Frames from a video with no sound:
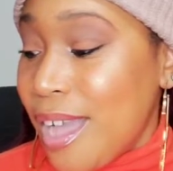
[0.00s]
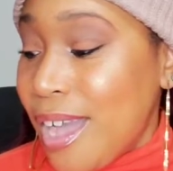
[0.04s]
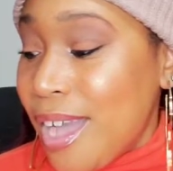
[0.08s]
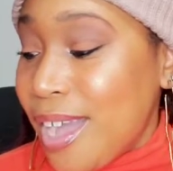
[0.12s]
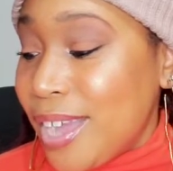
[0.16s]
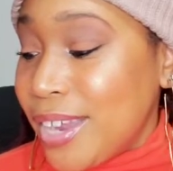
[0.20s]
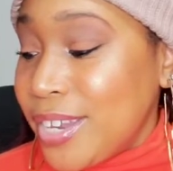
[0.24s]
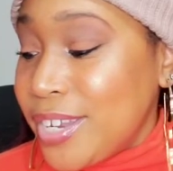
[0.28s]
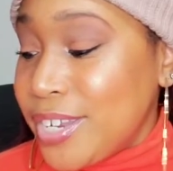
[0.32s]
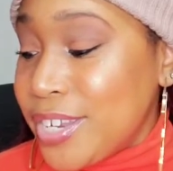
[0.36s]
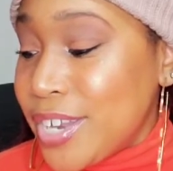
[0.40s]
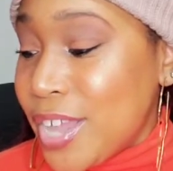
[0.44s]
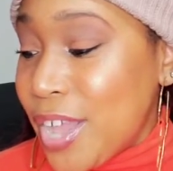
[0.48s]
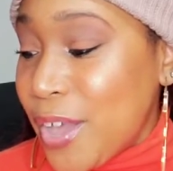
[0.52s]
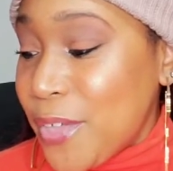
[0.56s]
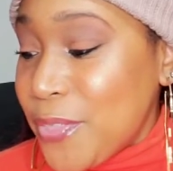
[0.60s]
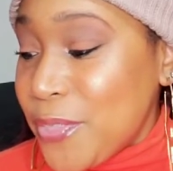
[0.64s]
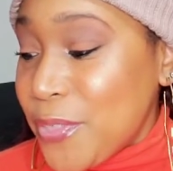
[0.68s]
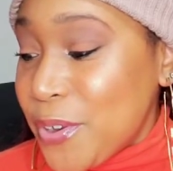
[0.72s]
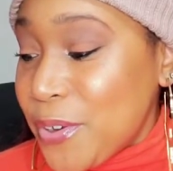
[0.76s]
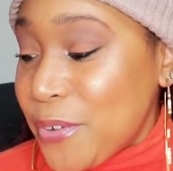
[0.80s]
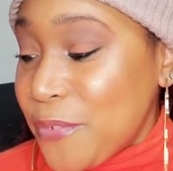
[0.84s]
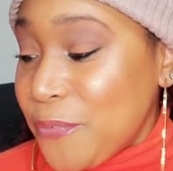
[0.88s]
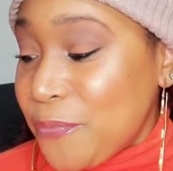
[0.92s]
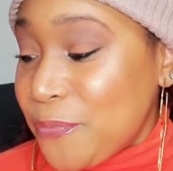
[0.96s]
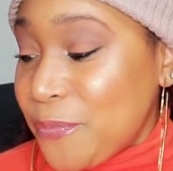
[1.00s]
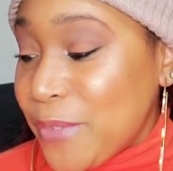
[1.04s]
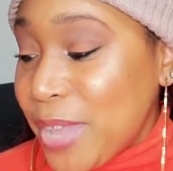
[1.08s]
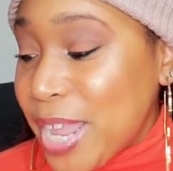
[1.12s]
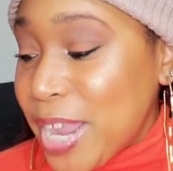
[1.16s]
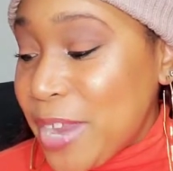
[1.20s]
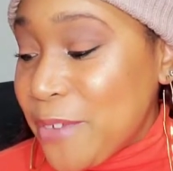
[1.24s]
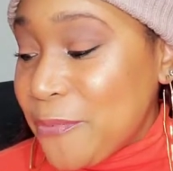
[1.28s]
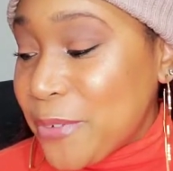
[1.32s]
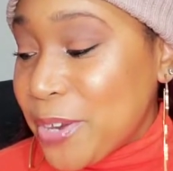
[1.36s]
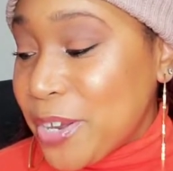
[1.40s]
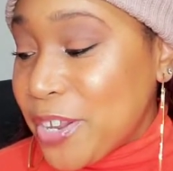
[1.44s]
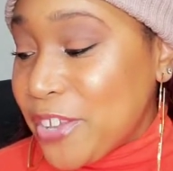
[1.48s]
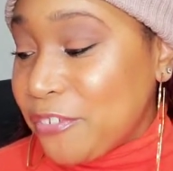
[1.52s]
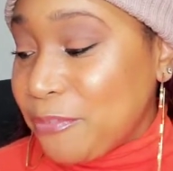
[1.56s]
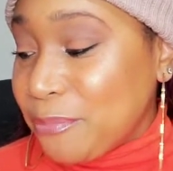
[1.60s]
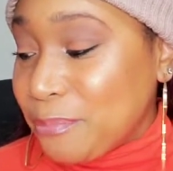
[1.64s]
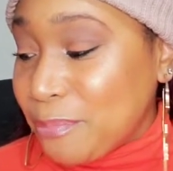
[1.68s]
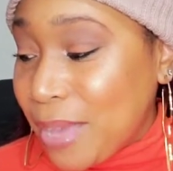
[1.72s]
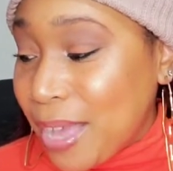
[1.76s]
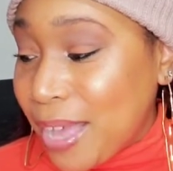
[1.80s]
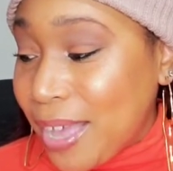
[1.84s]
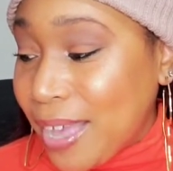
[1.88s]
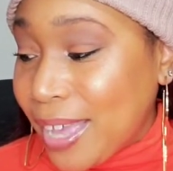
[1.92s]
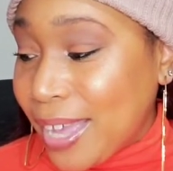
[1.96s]
Another favorite of
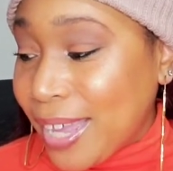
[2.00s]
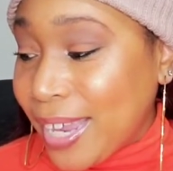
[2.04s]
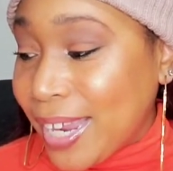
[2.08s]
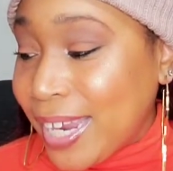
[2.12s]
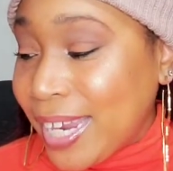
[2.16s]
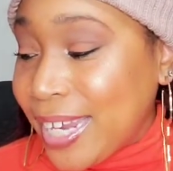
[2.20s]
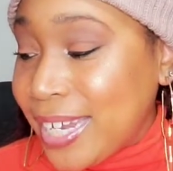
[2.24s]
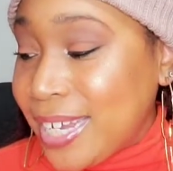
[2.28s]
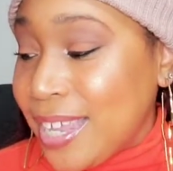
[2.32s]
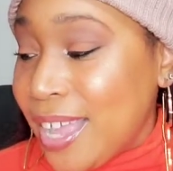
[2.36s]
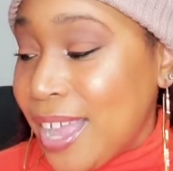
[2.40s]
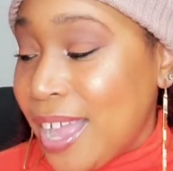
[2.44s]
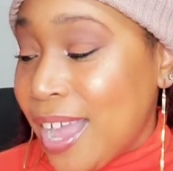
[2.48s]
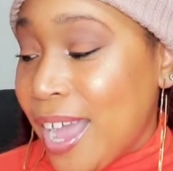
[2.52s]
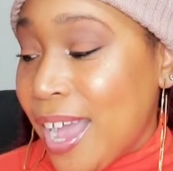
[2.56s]
mine,